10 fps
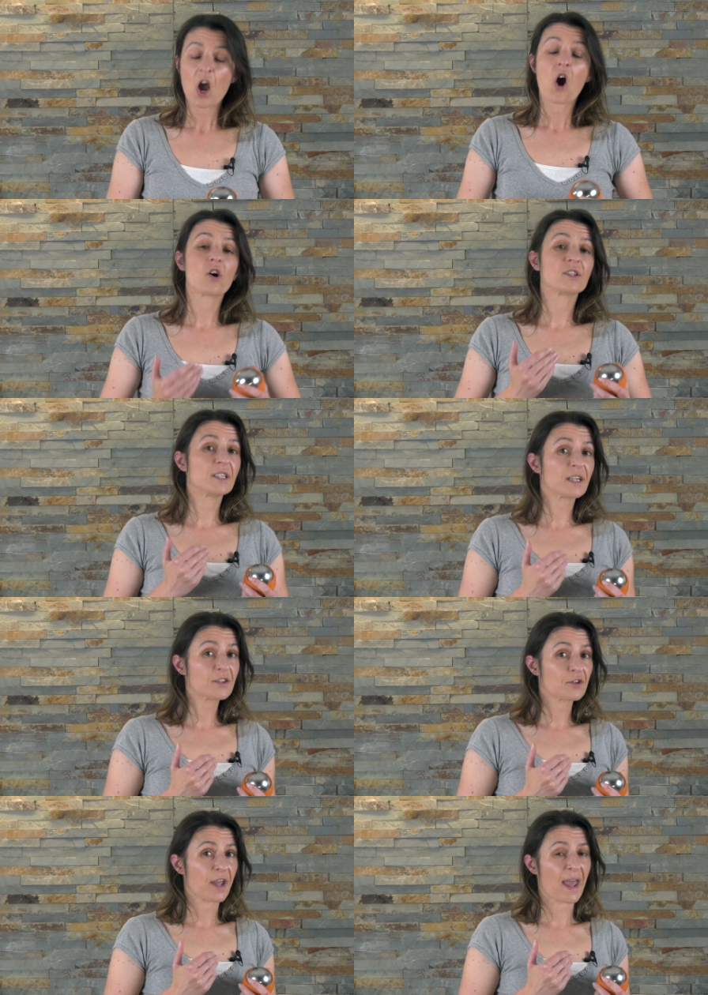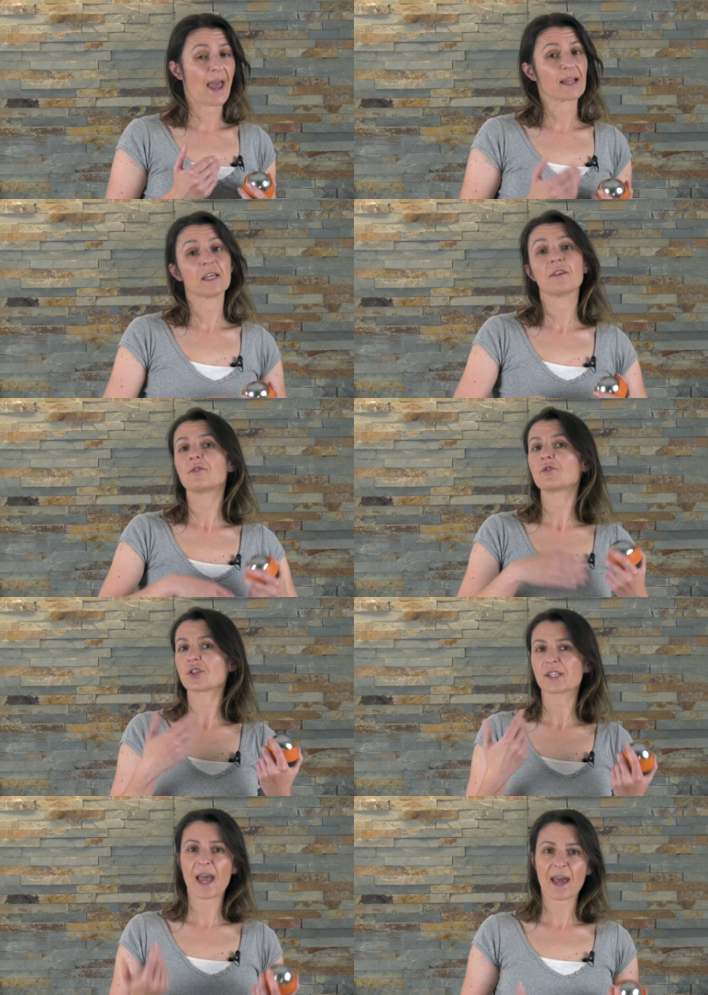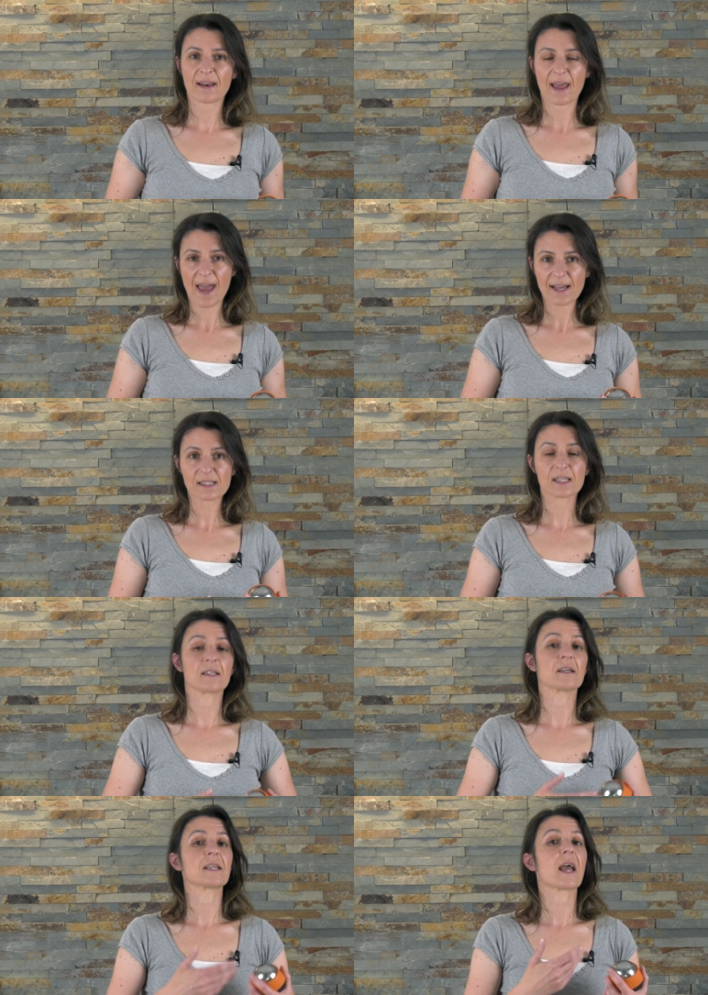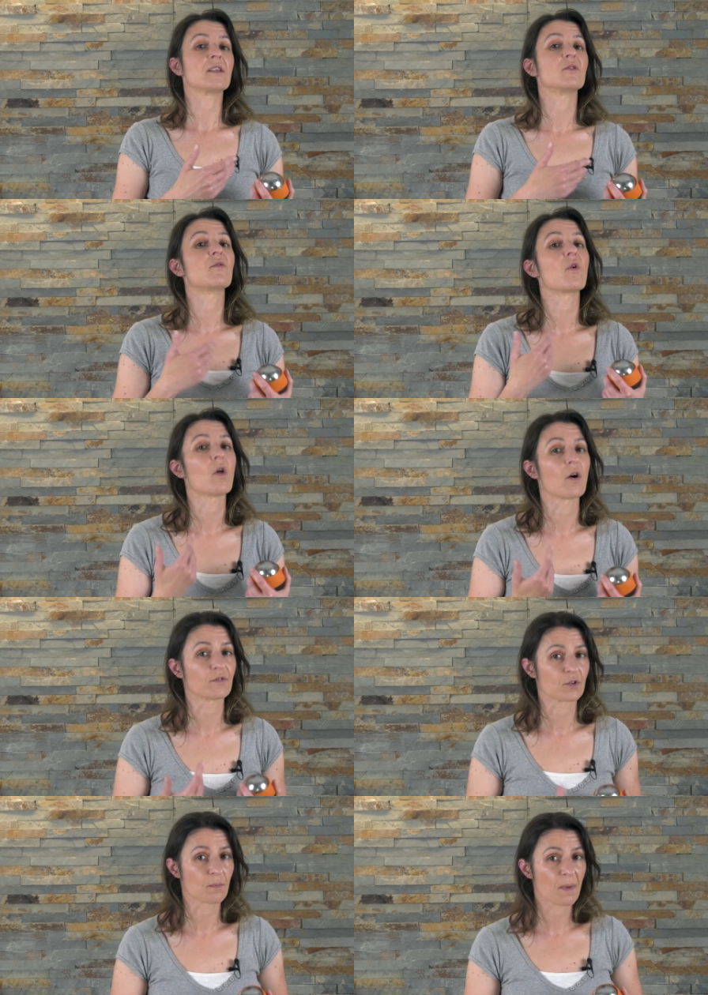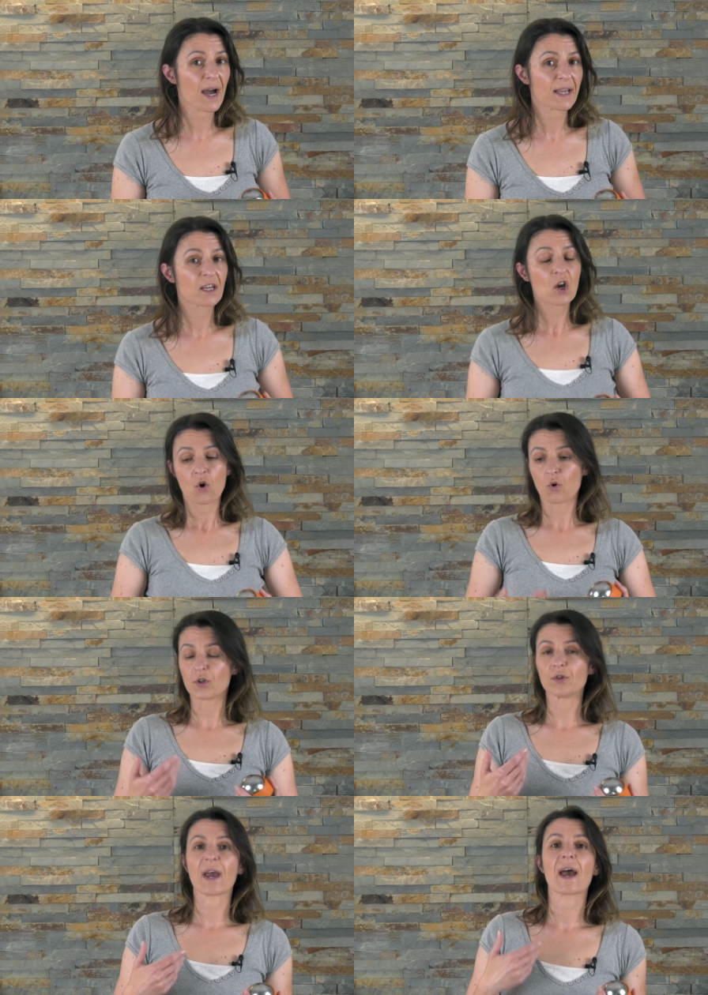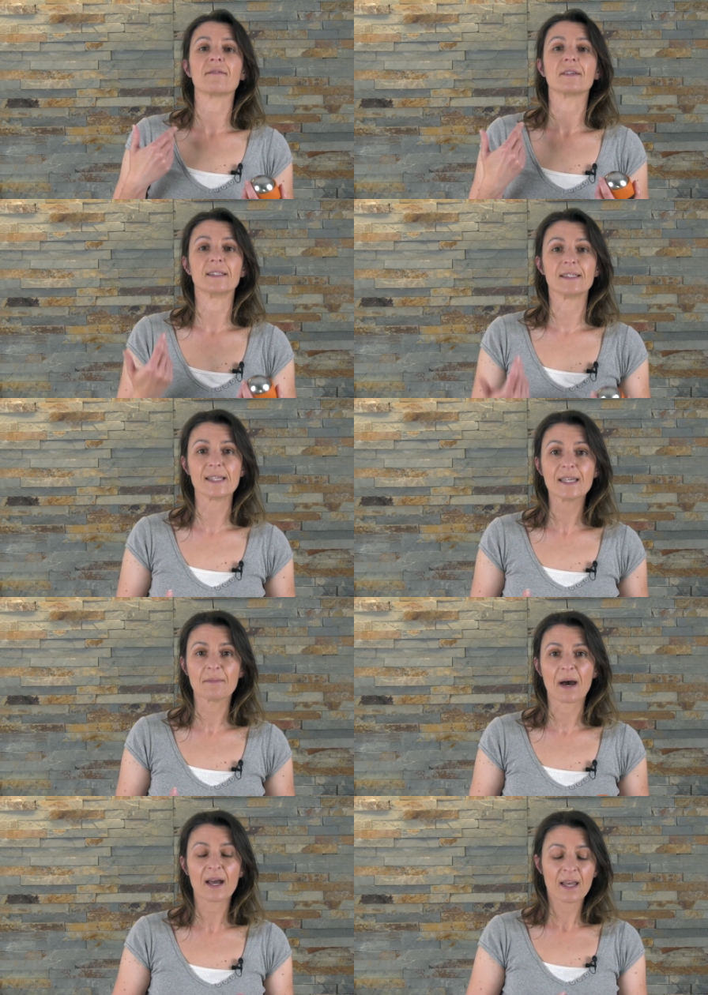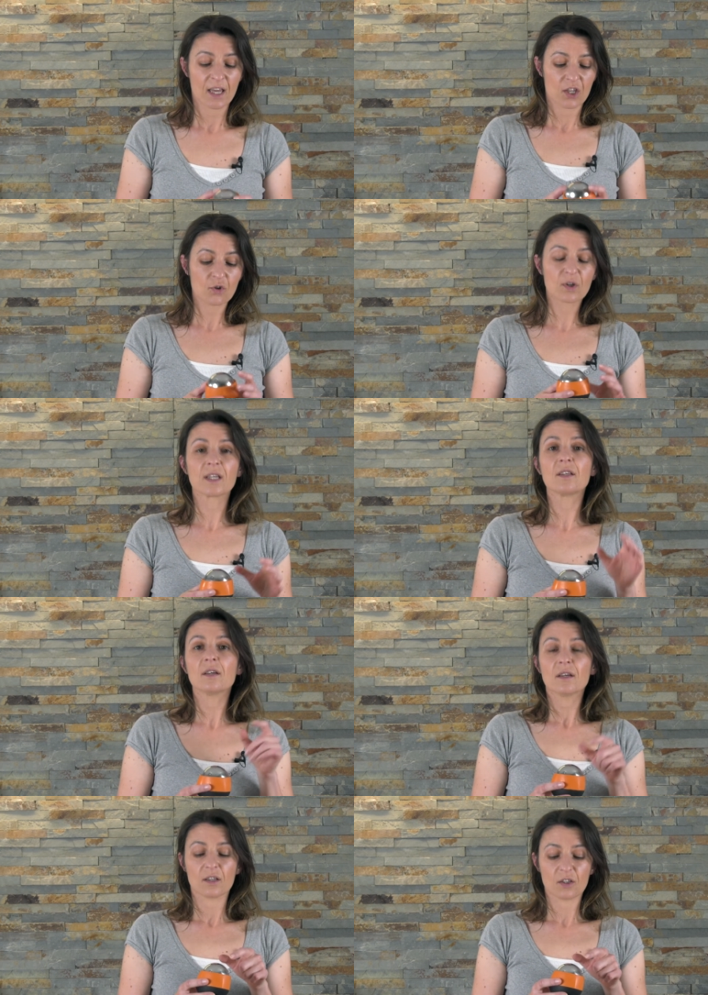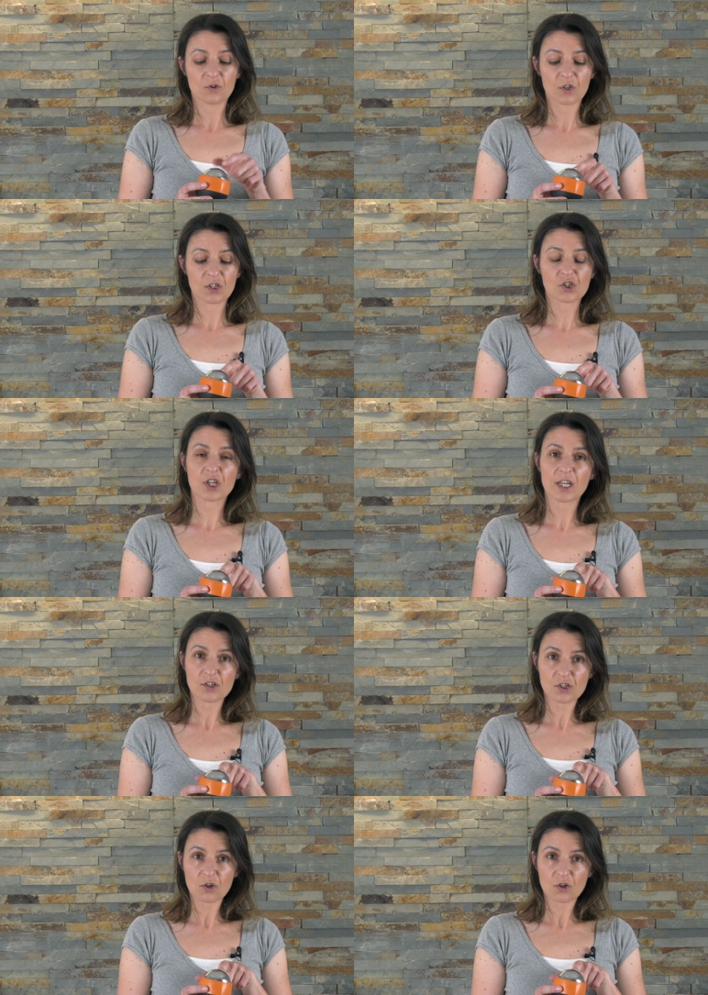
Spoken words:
On the other hand, if you just had an accident and you fall off your bike, or you have an edema, you can change the